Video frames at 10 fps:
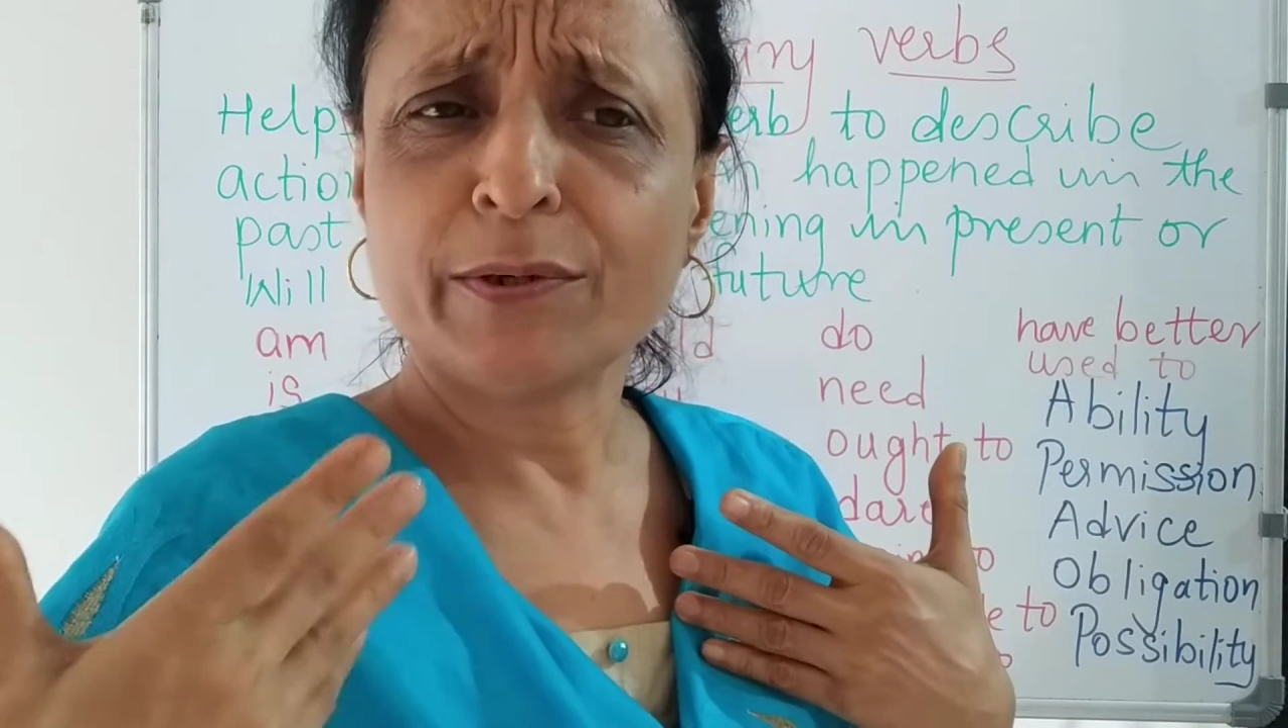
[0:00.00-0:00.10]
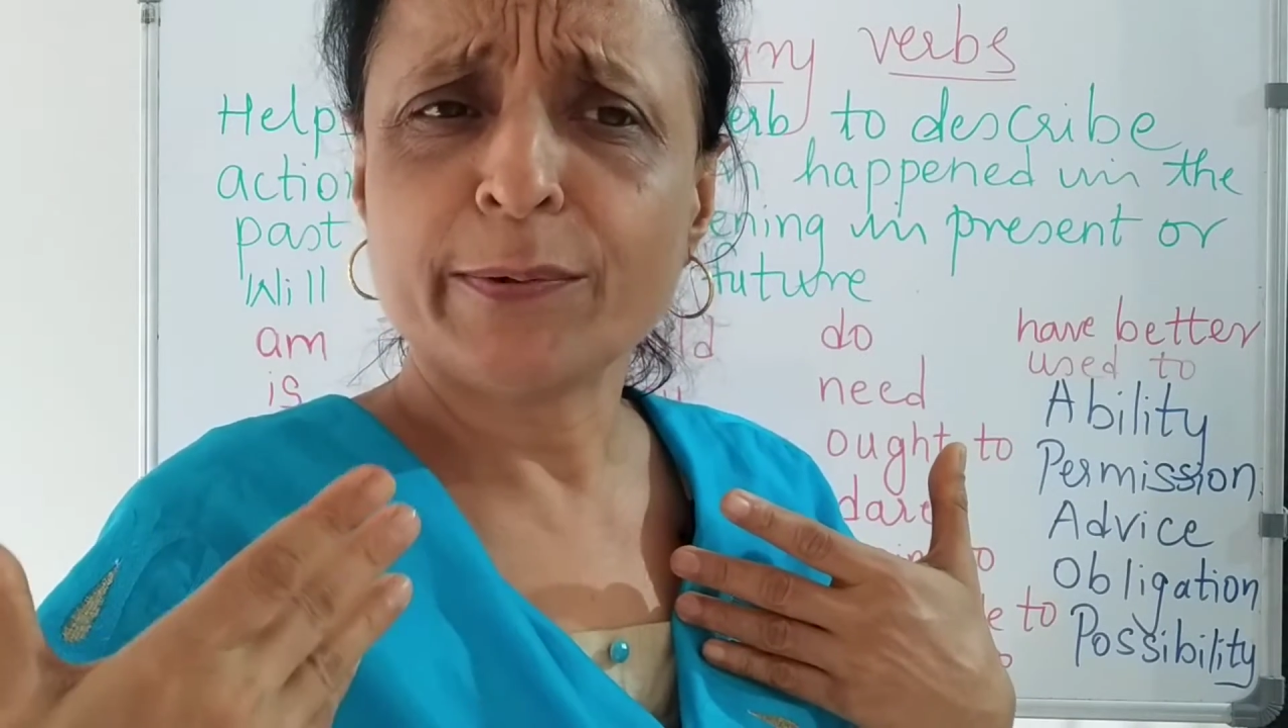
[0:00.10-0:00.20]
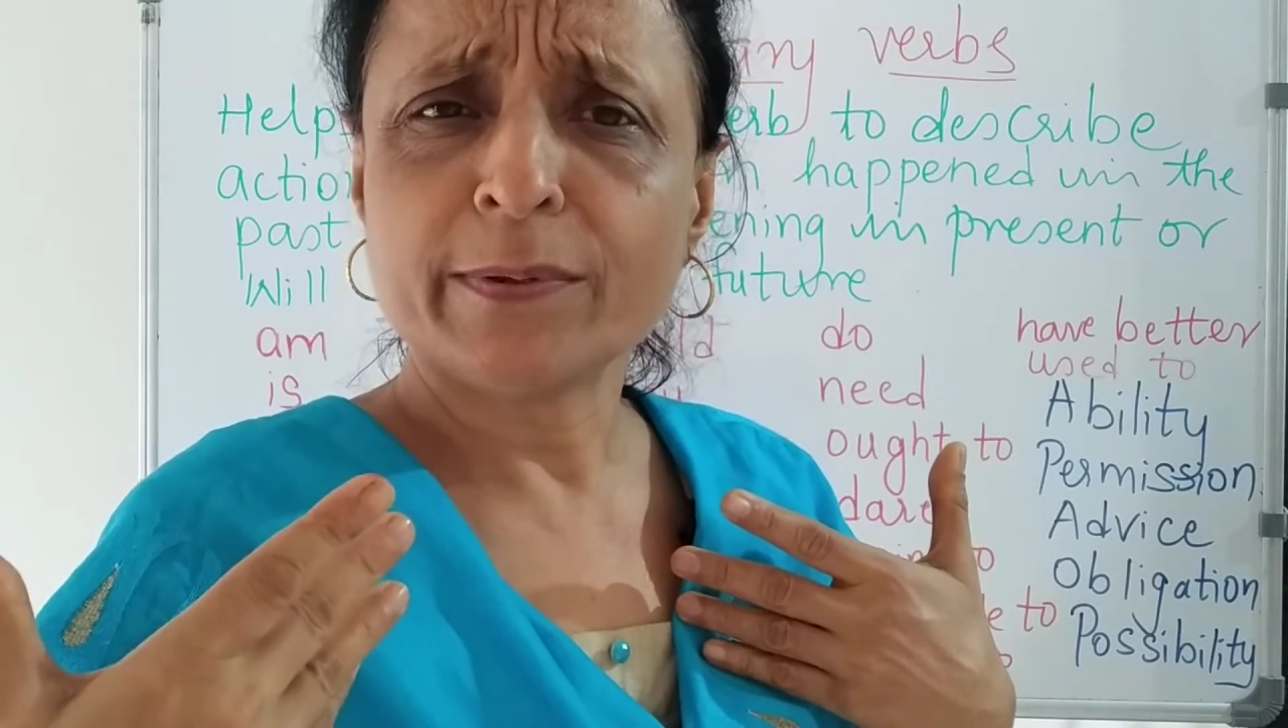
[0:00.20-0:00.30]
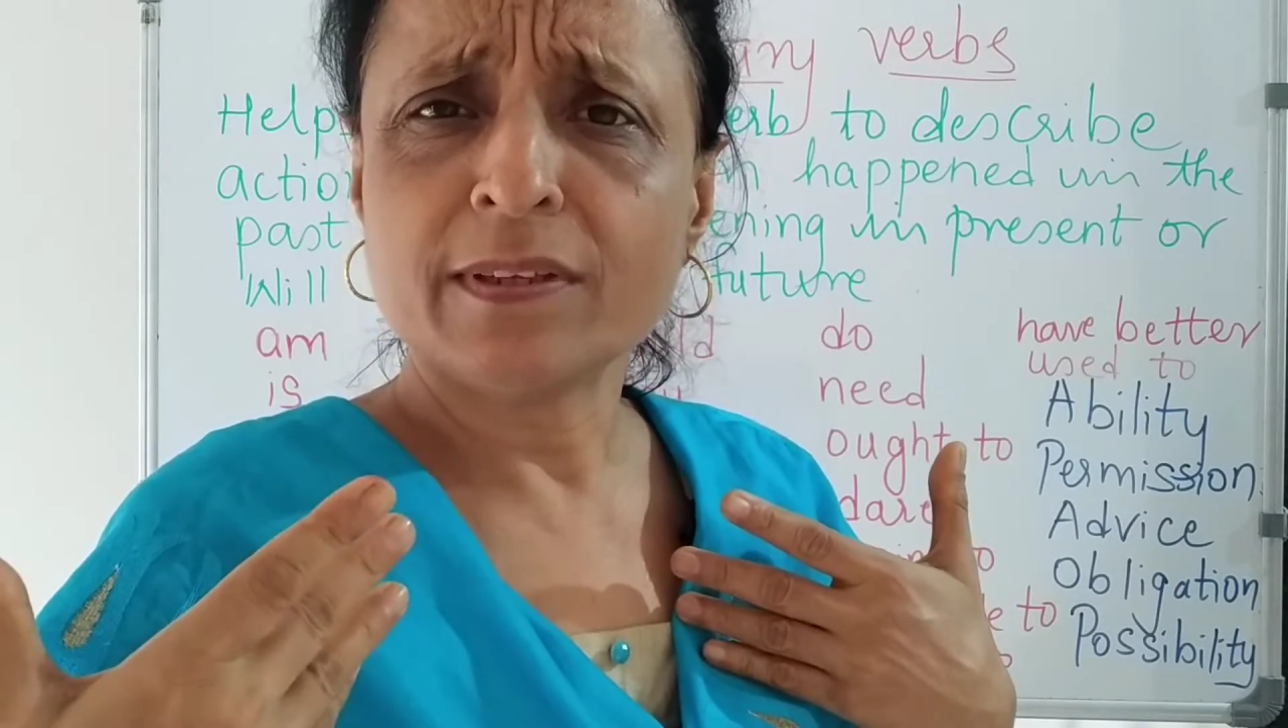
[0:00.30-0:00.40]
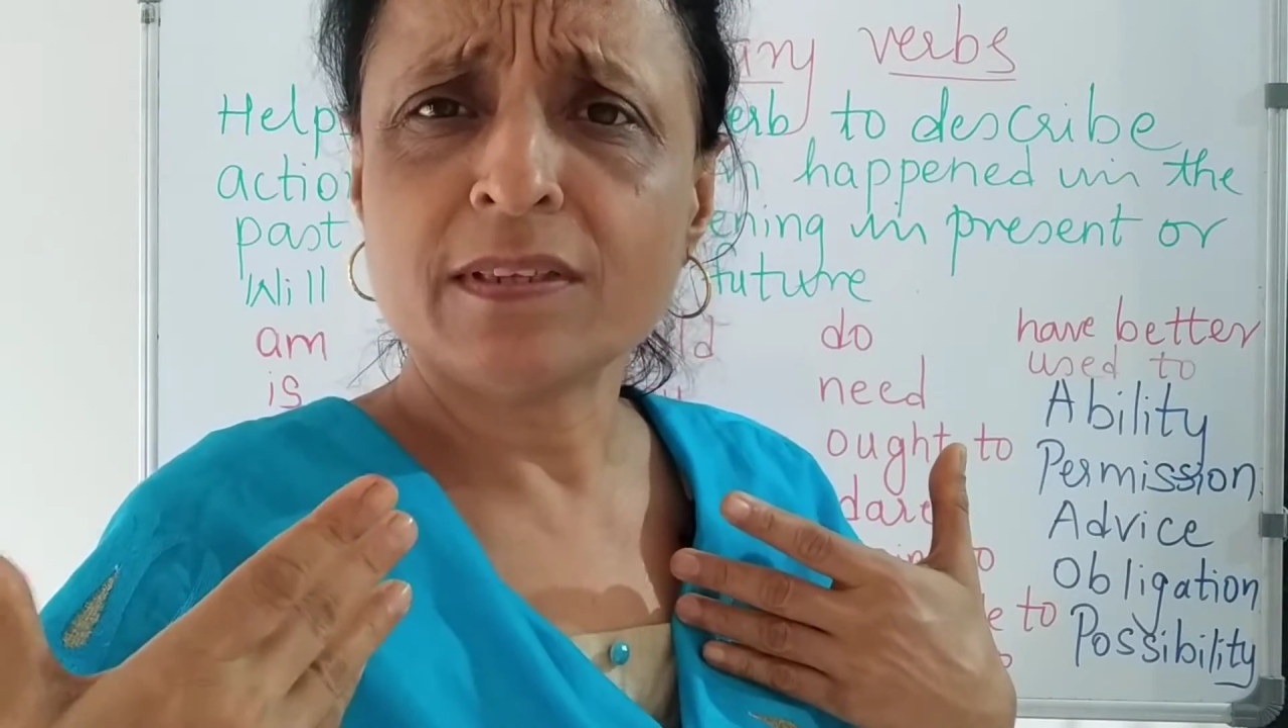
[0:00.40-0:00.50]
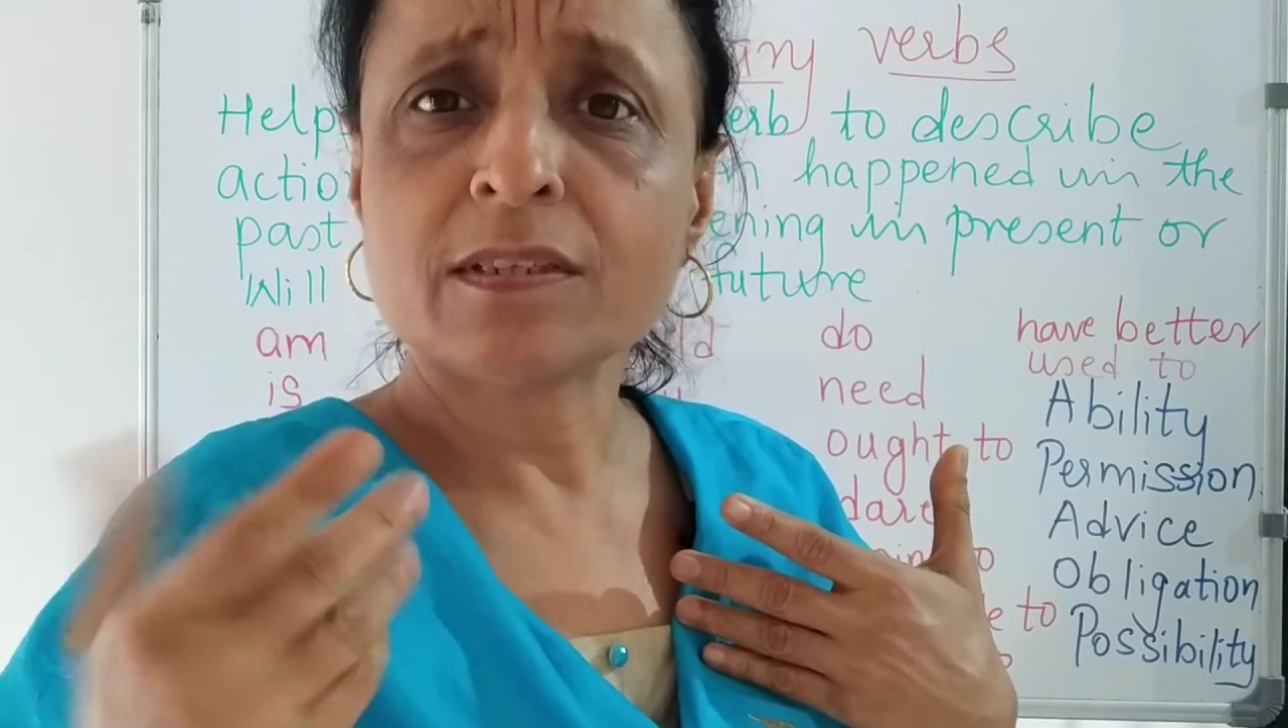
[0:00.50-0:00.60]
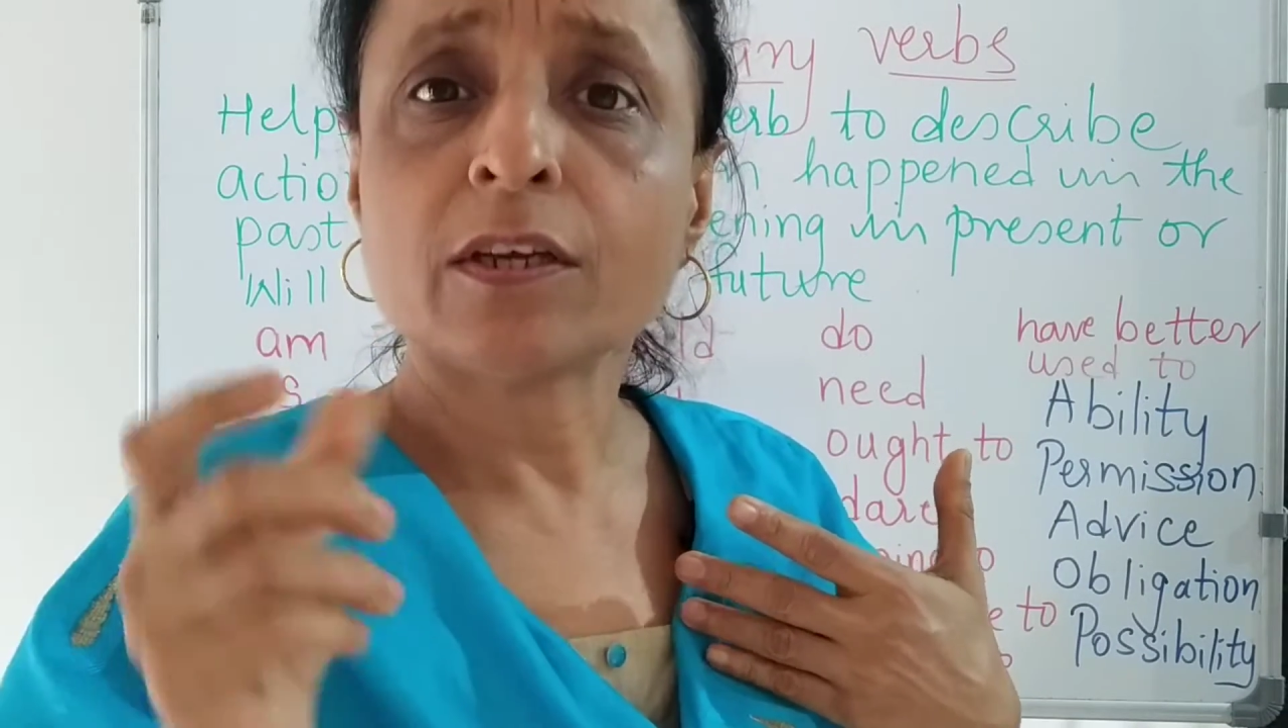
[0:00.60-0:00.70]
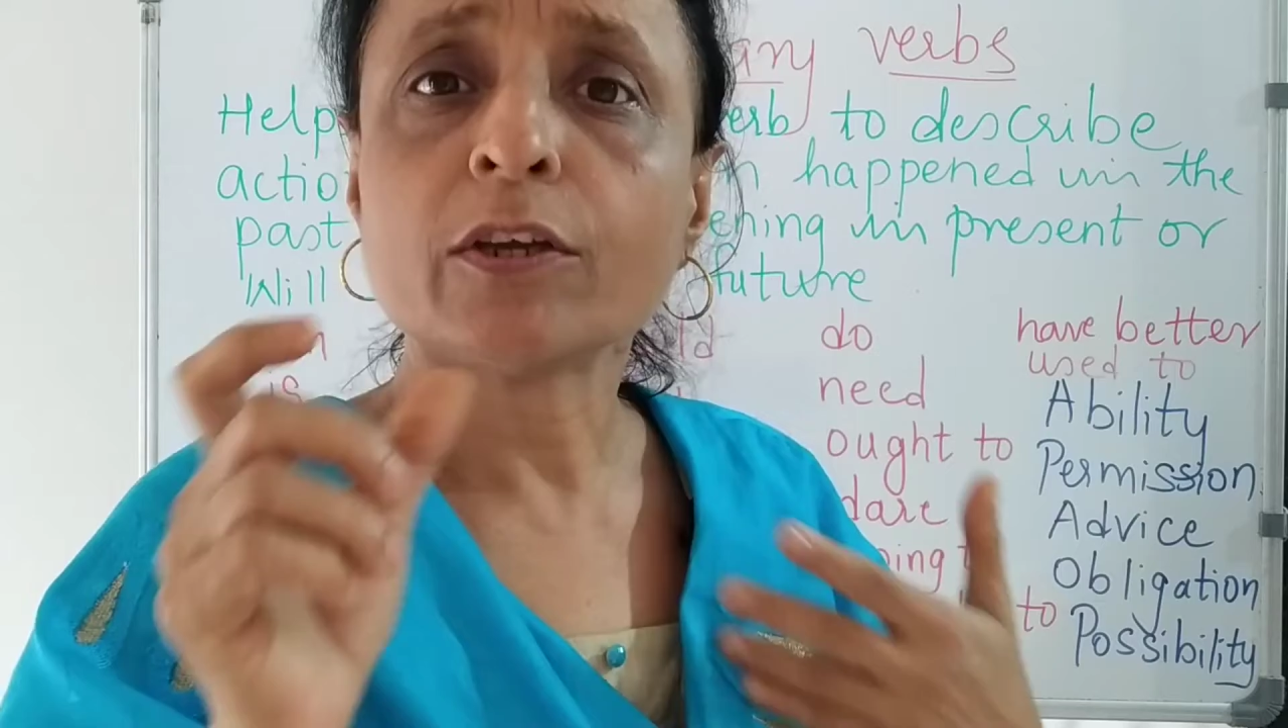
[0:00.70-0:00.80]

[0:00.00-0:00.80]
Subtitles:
do this?